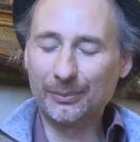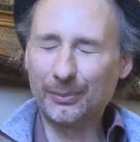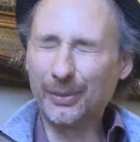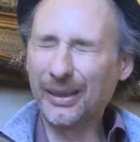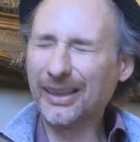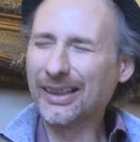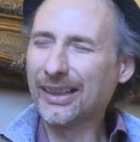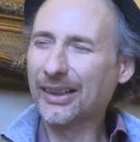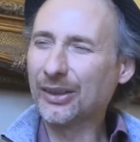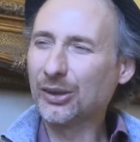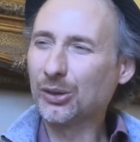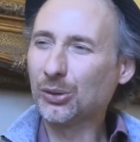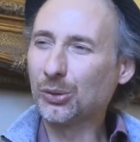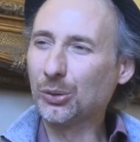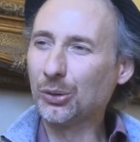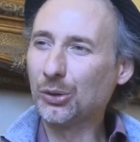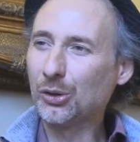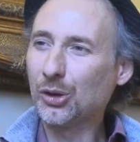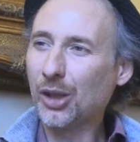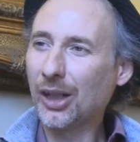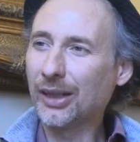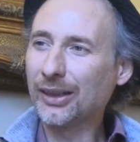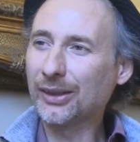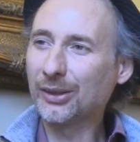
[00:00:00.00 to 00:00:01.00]
Being a school
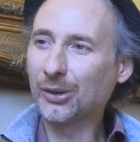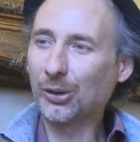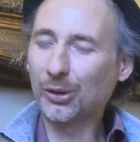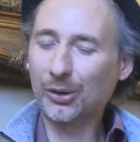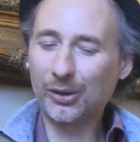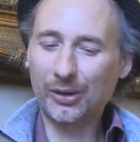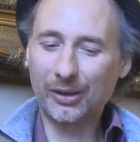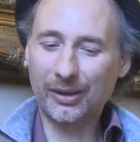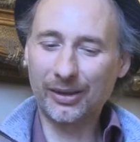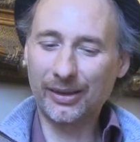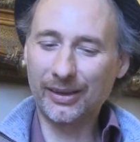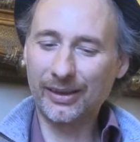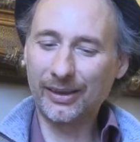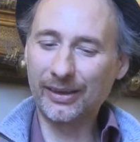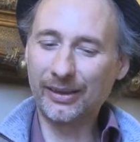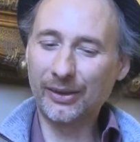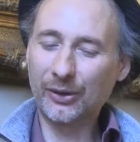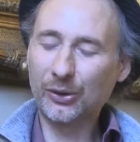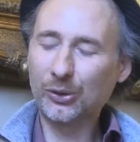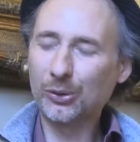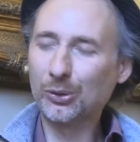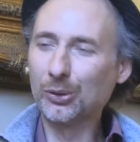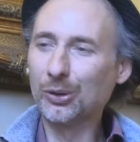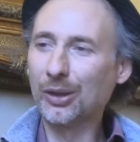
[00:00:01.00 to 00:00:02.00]
janitor in
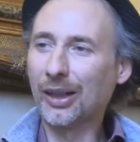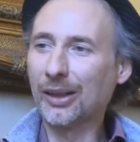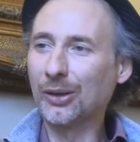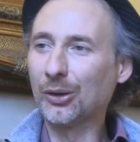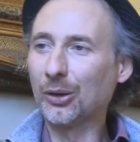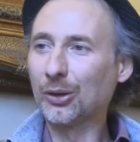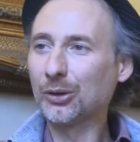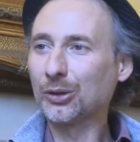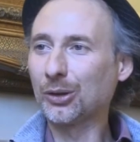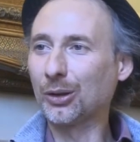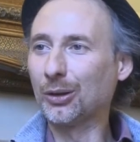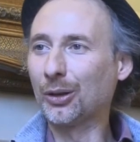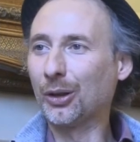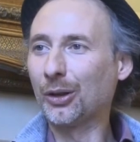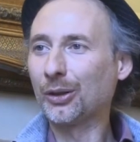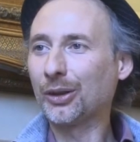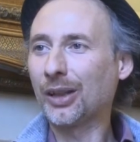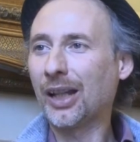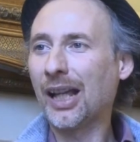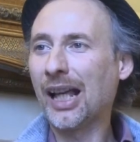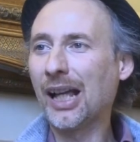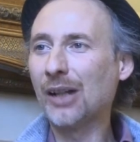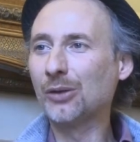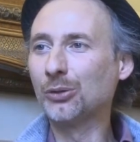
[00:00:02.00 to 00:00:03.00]
a school, I also
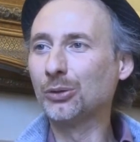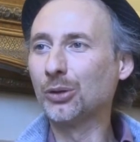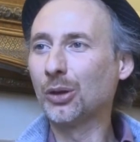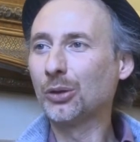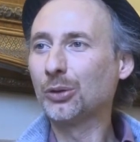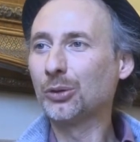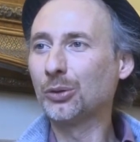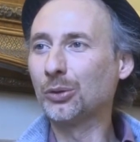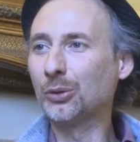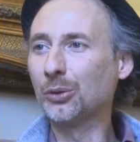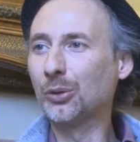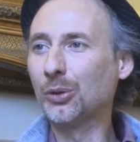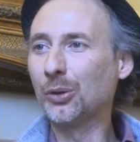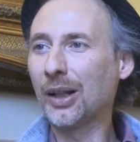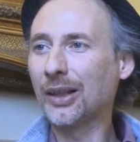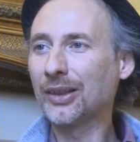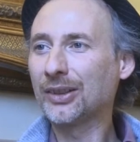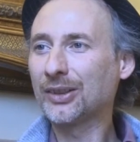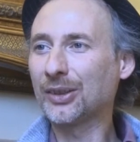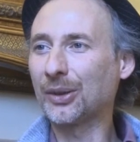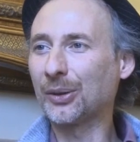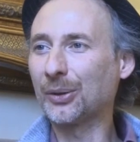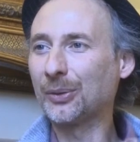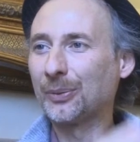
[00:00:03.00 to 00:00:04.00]
learned how not to
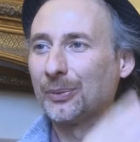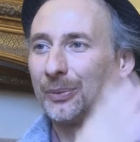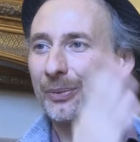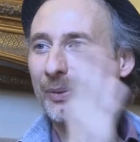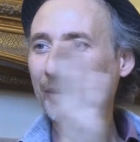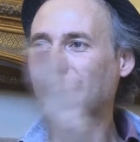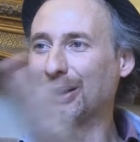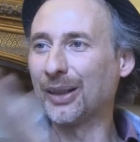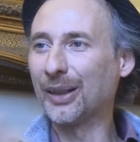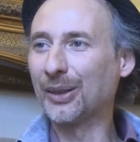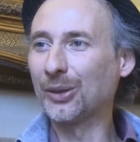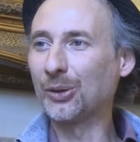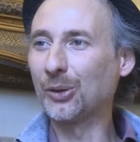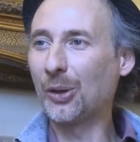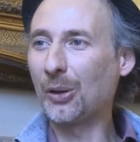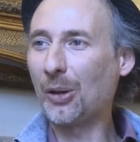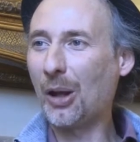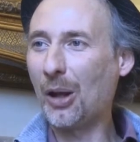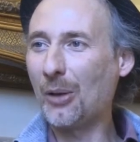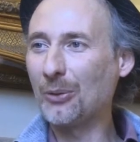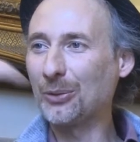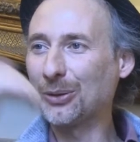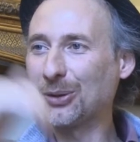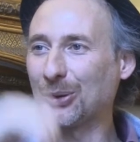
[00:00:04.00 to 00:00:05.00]
answer and go
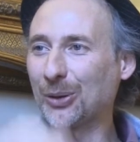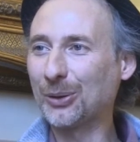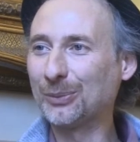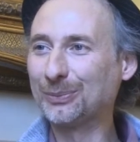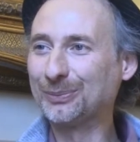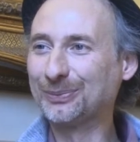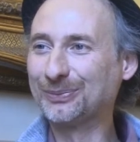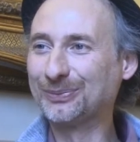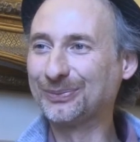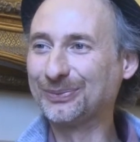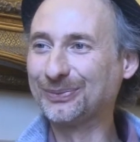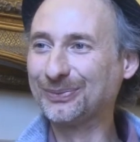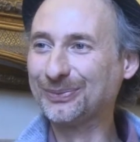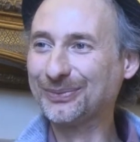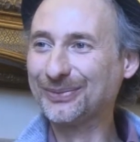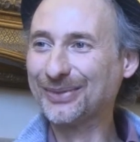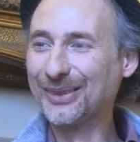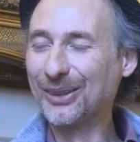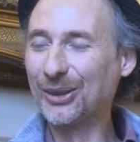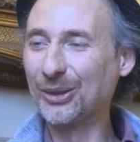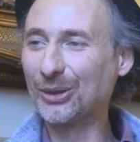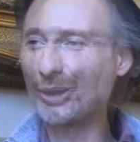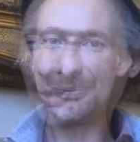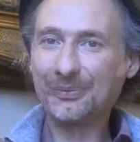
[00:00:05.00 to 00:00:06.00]
around. So
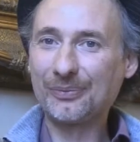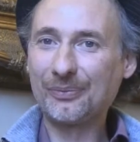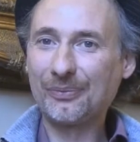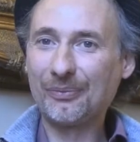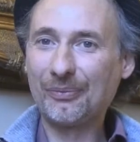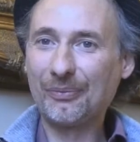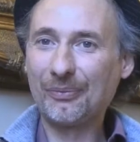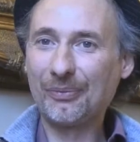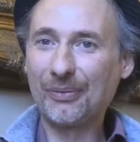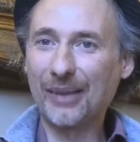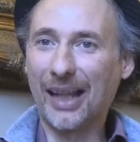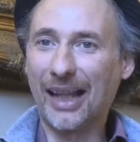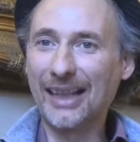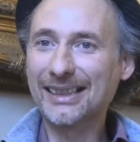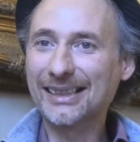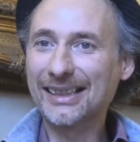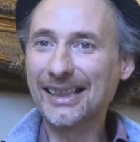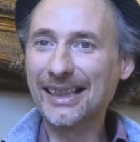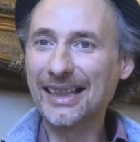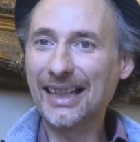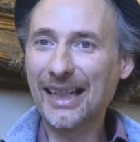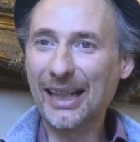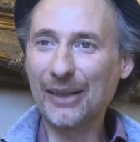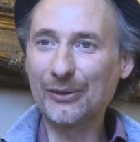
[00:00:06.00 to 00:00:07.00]
I
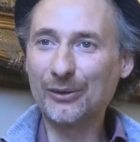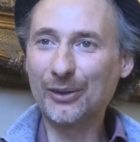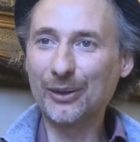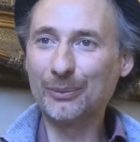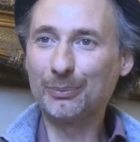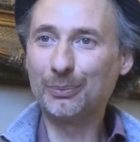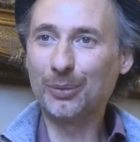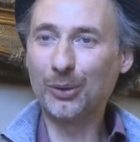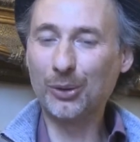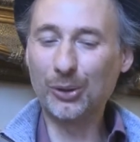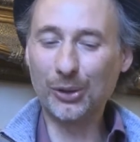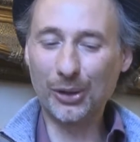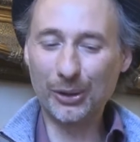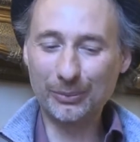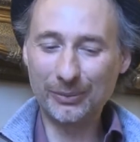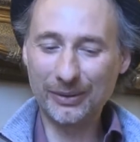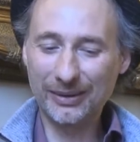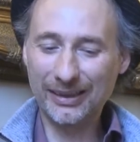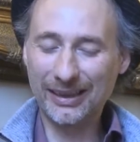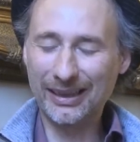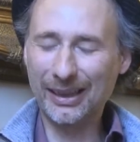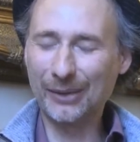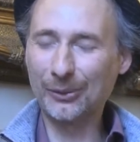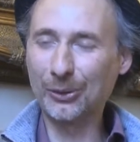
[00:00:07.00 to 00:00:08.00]
still have a
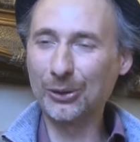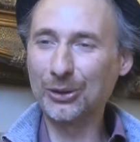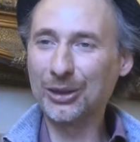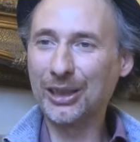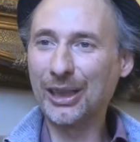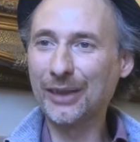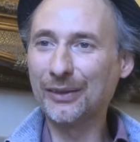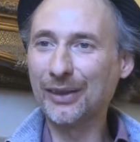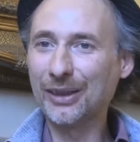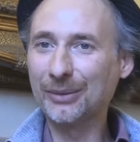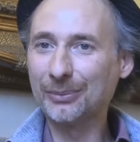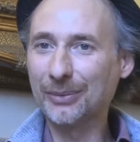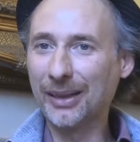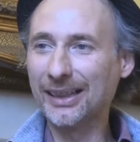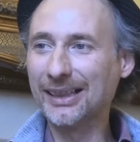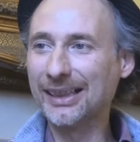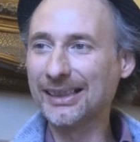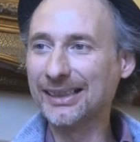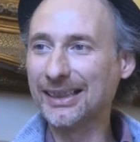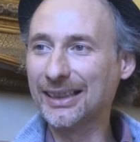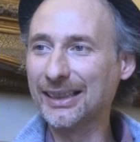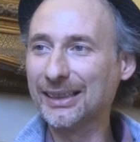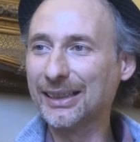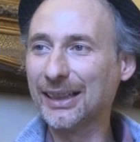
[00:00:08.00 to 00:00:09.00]
poem that I was given by
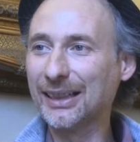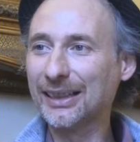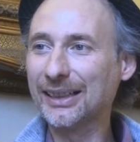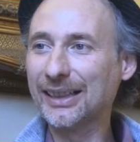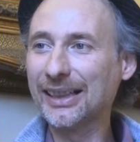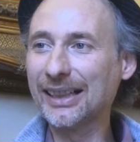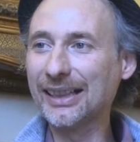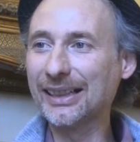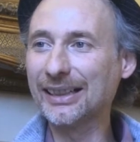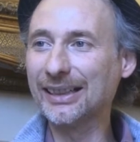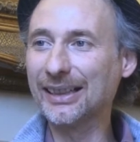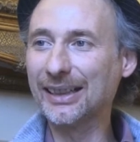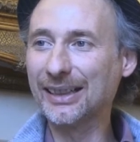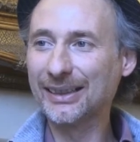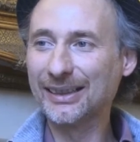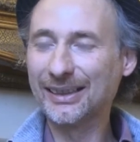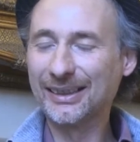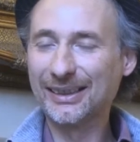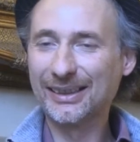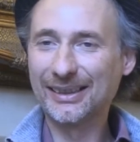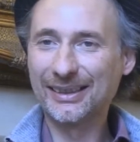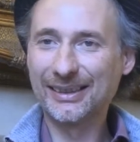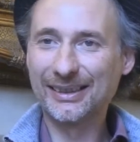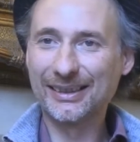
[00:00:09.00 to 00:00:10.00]
this little kid
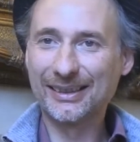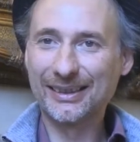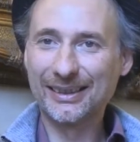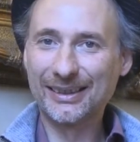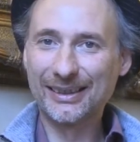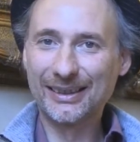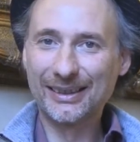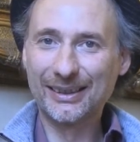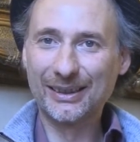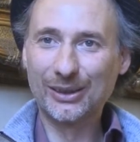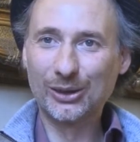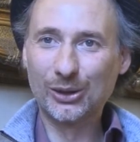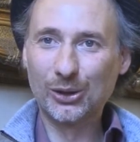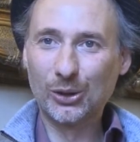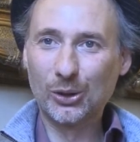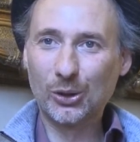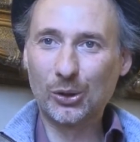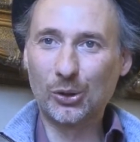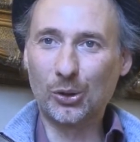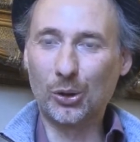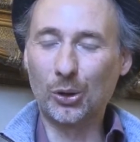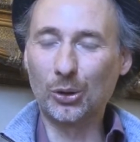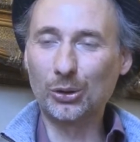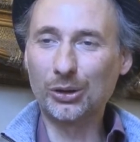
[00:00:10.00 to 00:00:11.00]

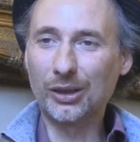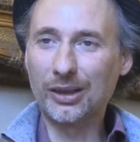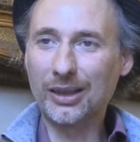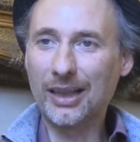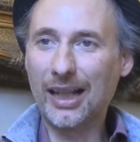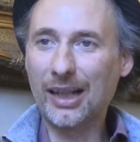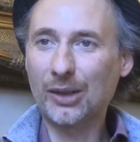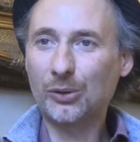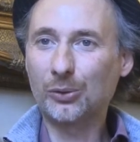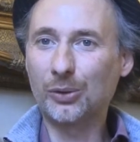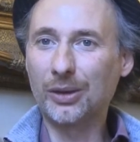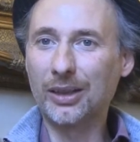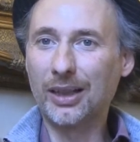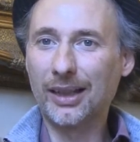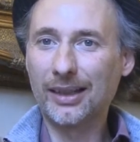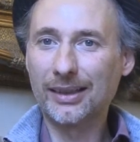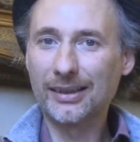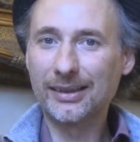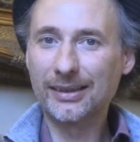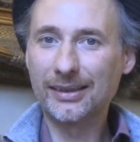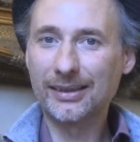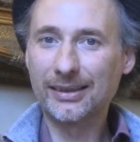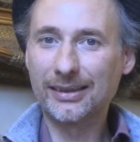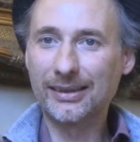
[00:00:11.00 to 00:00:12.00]
called
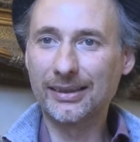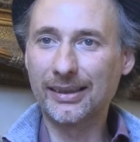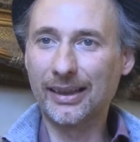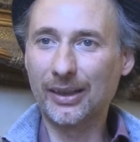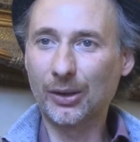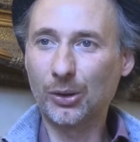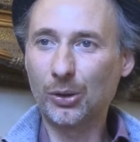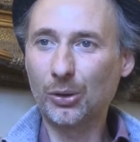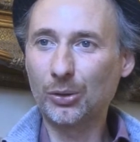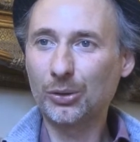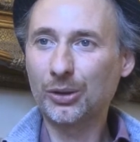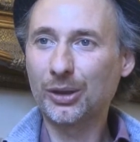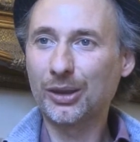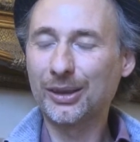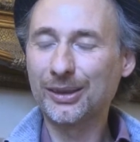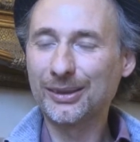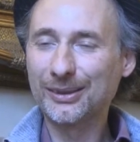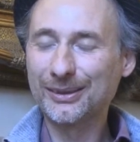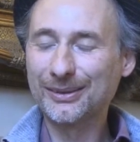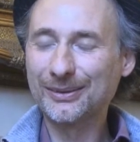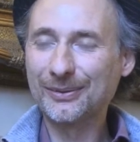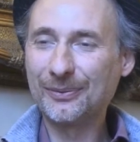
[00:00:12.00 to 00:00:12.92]
L'Aquila, the hawk.